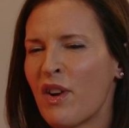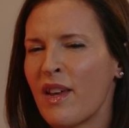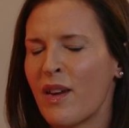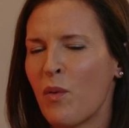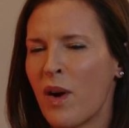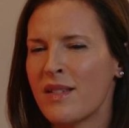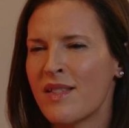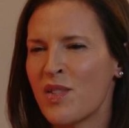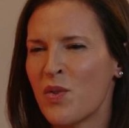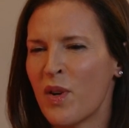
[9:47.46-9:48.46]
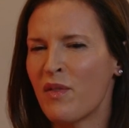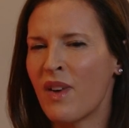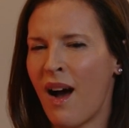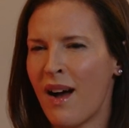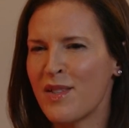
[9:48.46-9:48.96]
really was the sort of
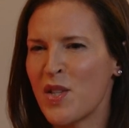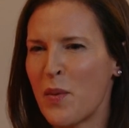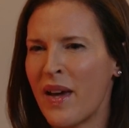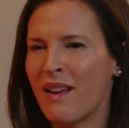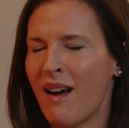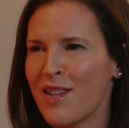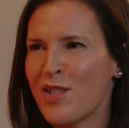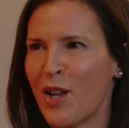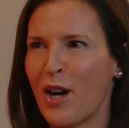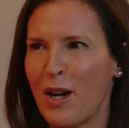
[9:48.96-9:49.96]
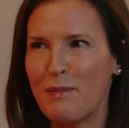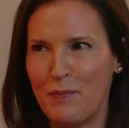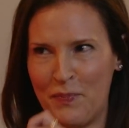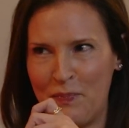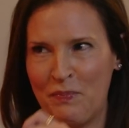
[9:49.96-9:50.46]
consummate hustler,
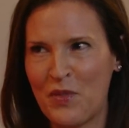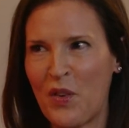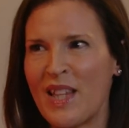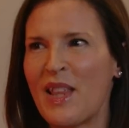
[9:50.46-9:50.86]
really